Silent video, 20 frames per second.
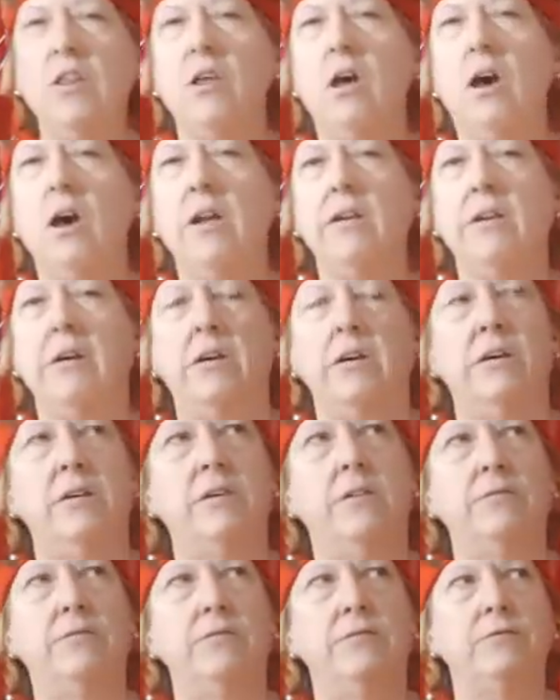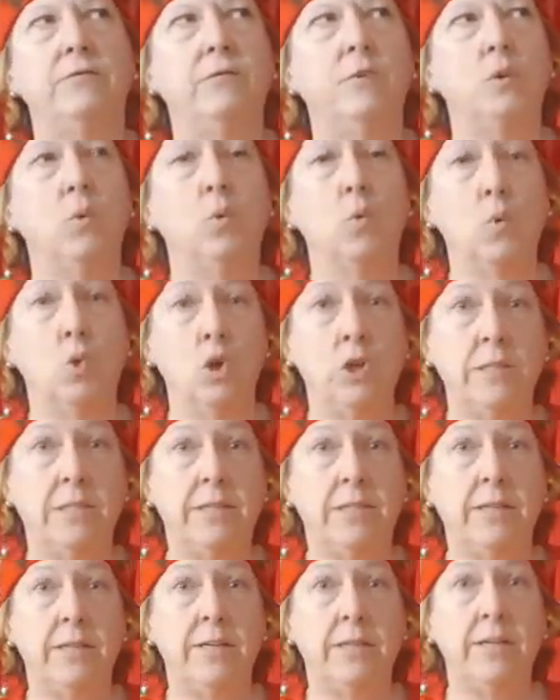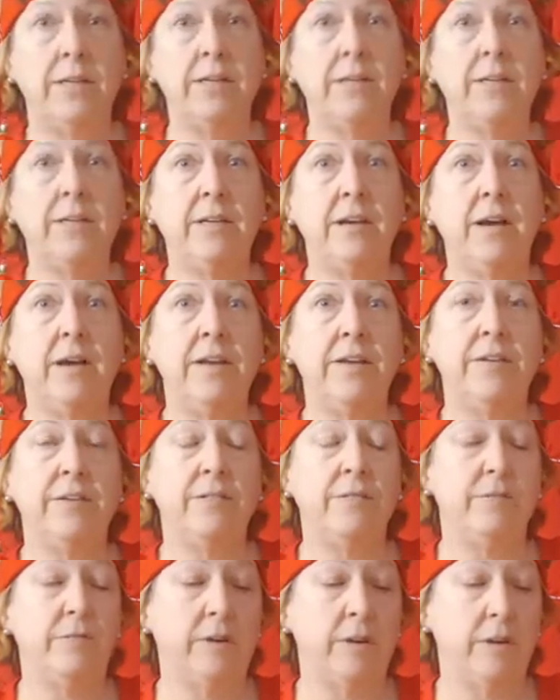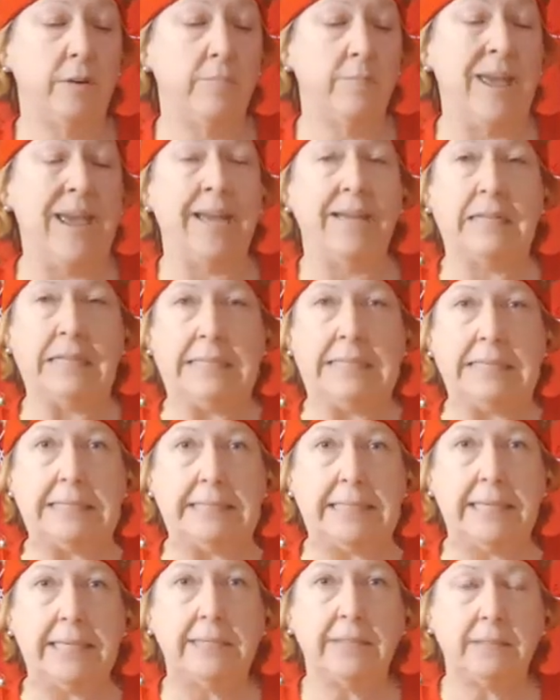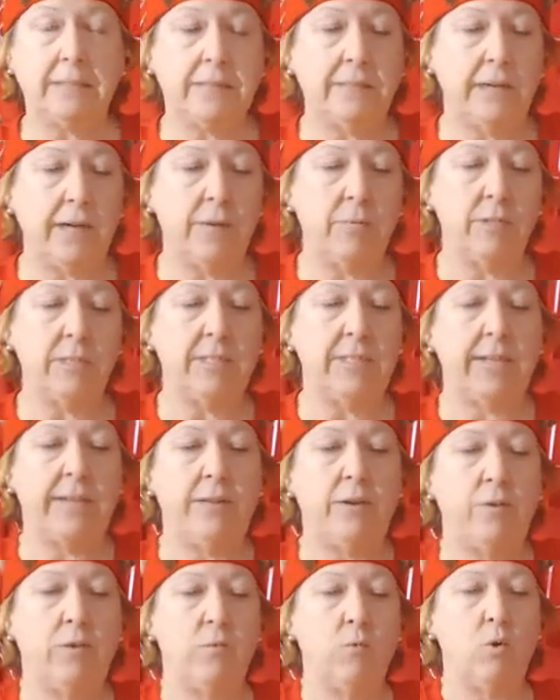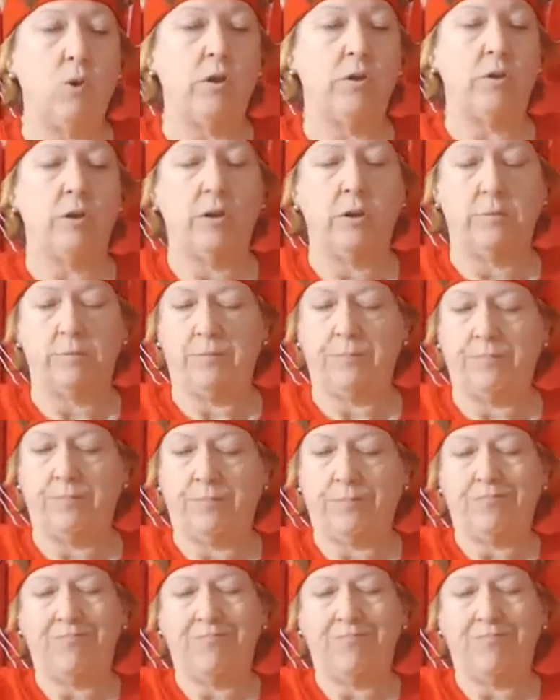lot of woodsy, kind of uh, manly scents that I would say they were more um,